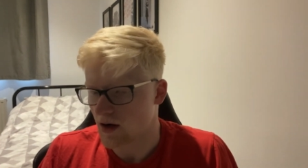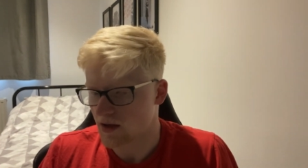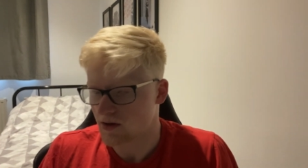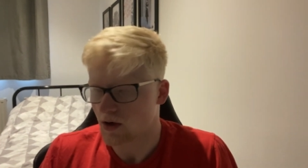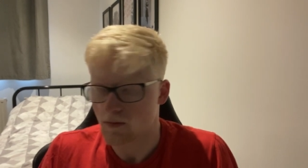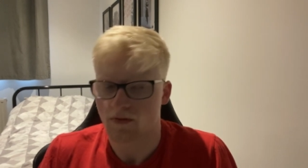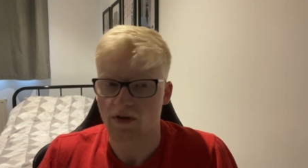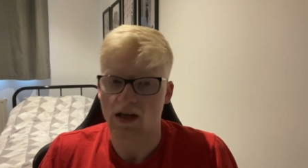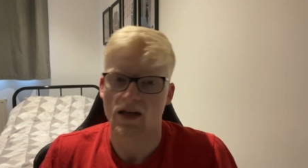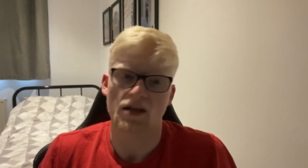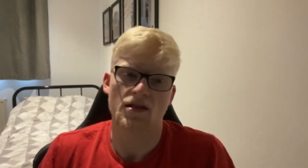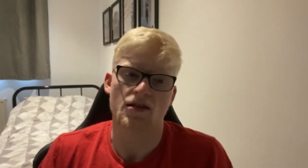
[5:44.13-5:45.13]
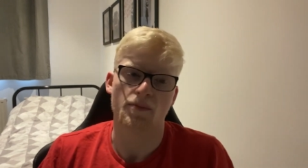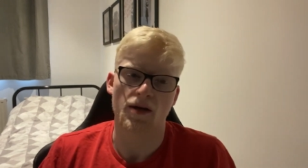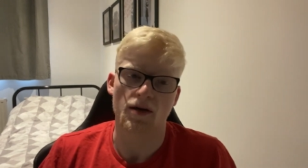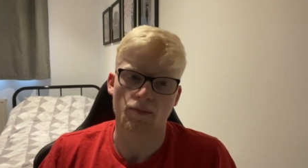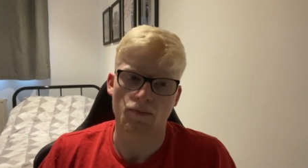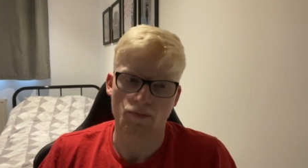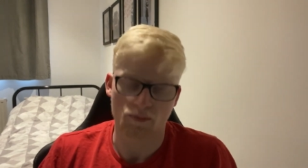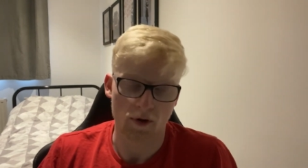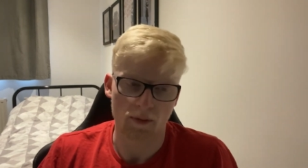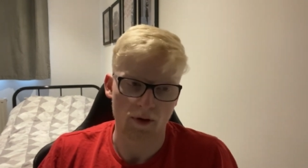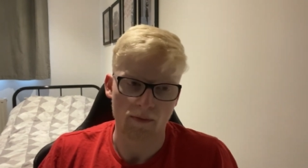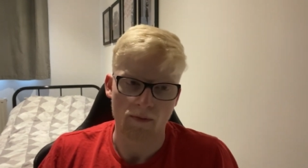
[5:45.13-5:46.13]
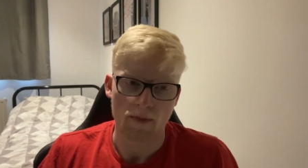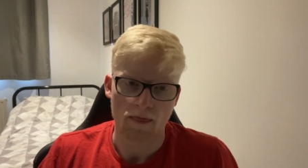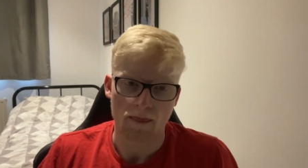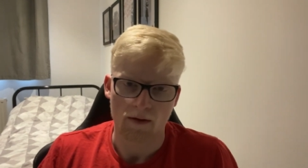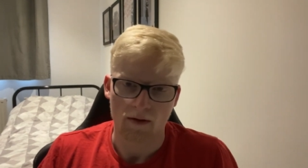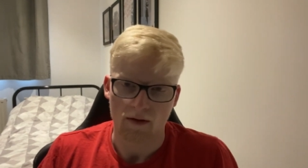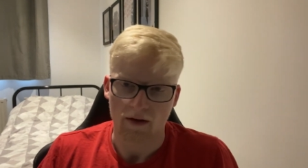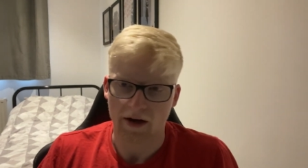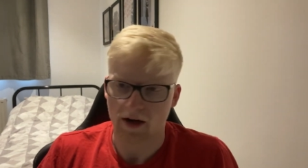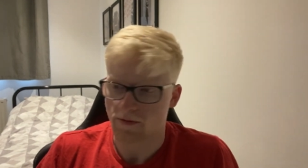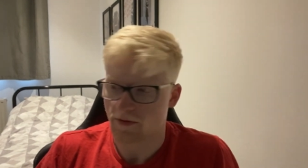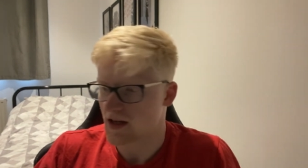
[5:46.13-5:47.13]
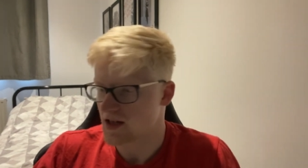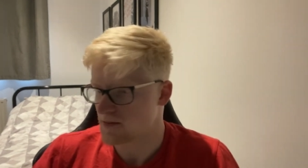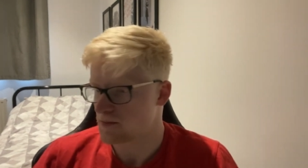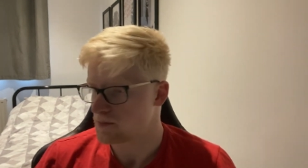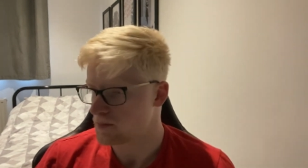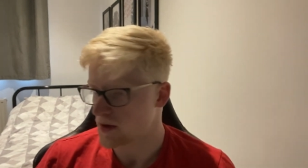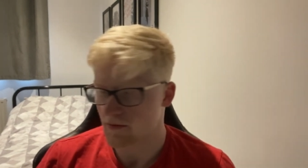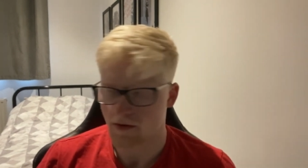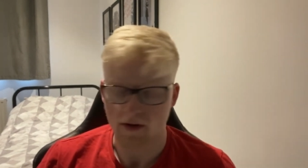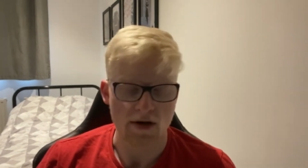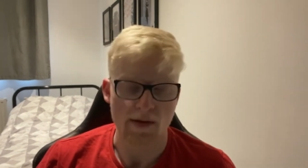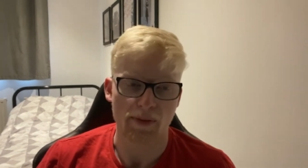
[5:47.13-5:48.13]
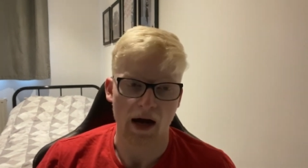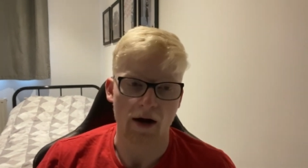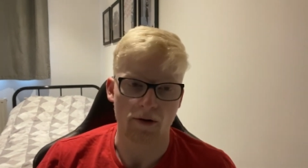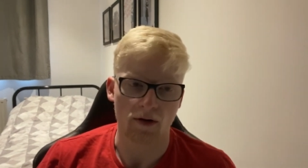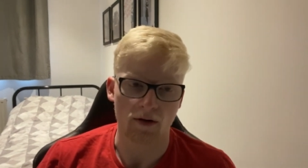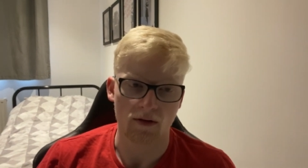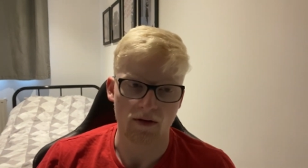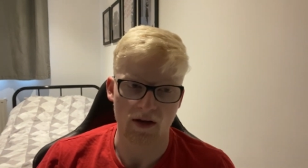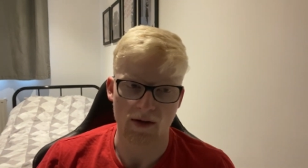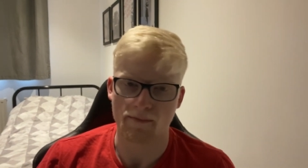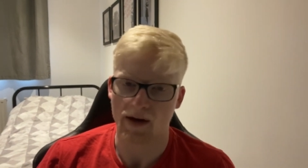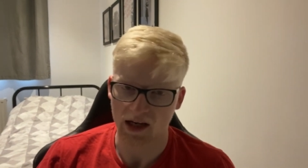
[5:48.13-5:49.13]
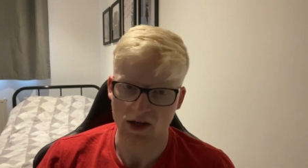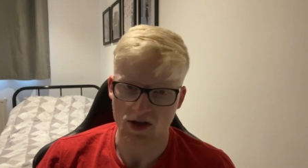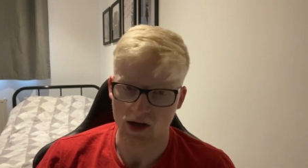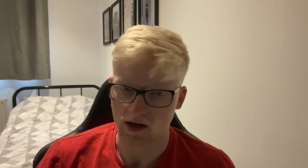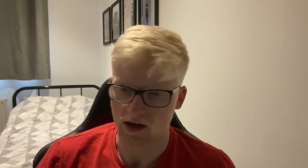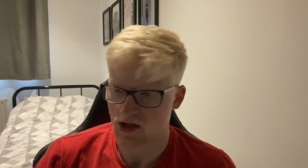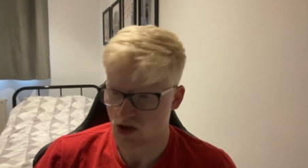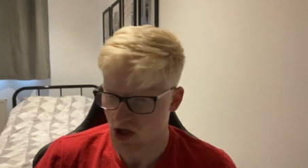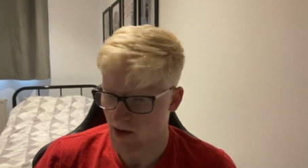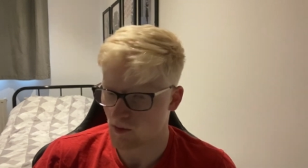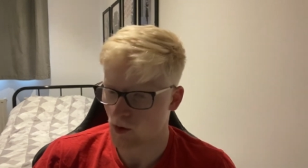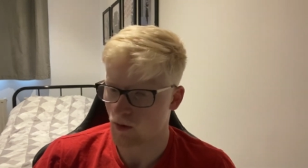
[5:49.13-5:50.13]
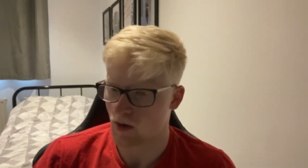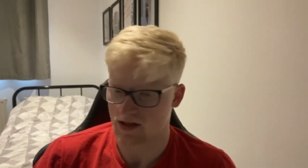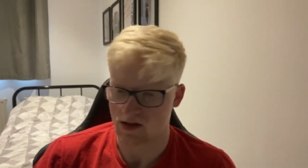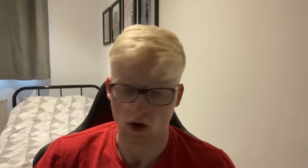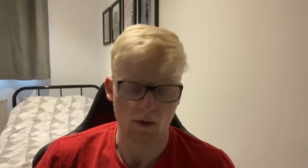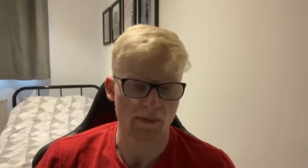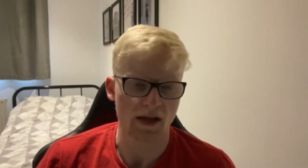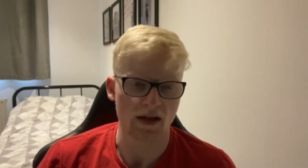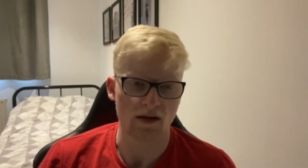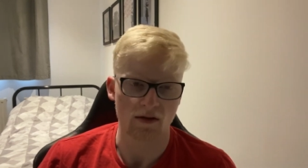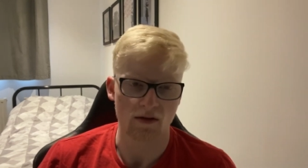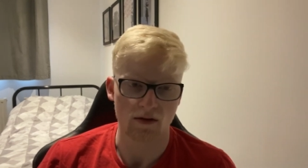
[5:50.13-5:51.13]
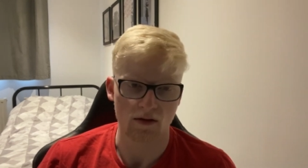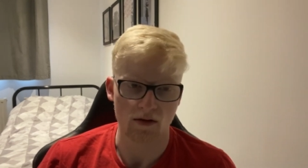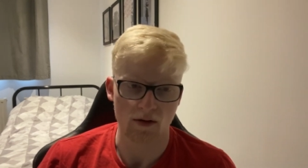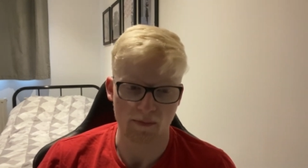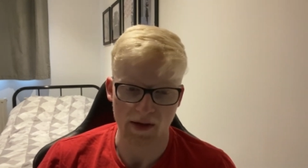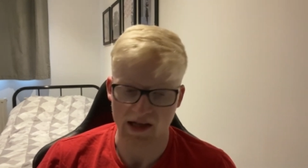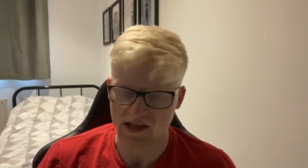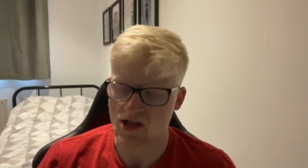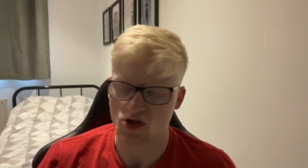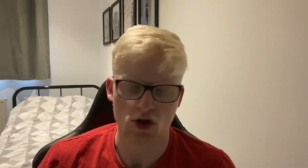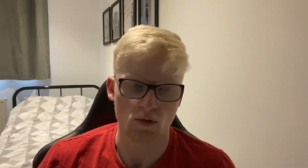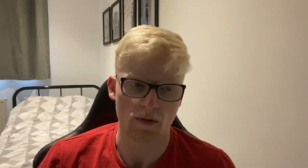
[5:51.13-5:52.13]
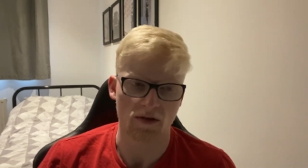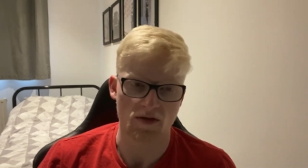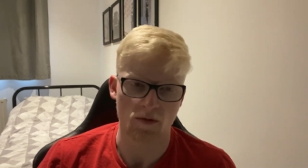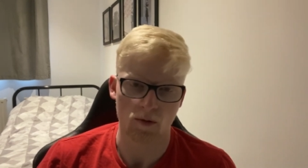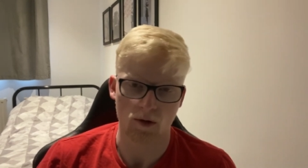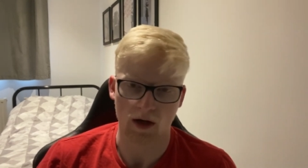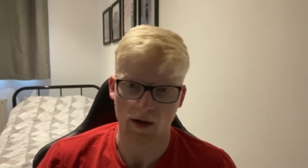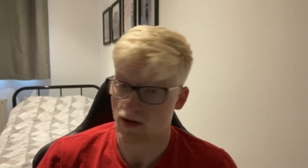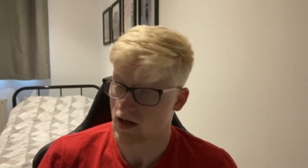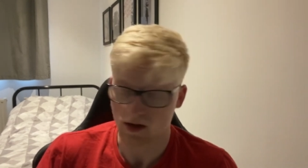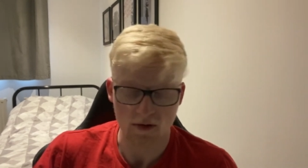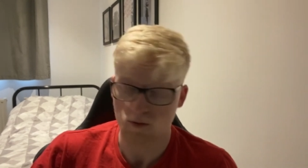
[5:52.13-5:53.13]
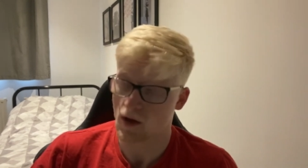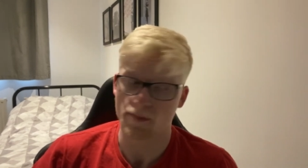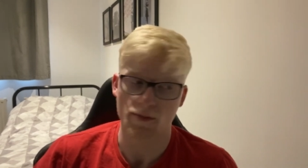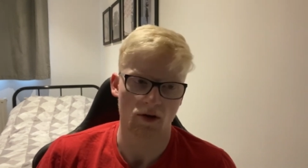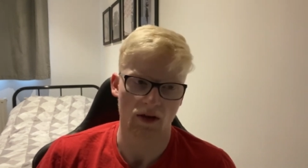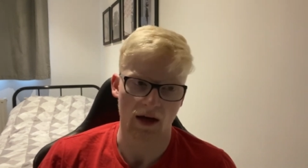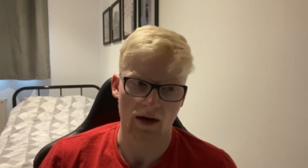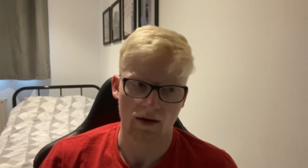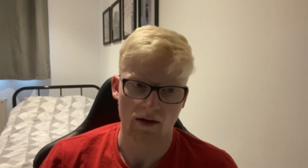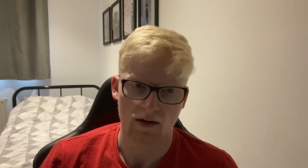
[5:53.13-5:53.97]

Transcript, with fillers: I don't think he's the bigger problem. And I think it's been very apparent that the manager in general has not been the biggest issue with this football club. It goes way beyond that.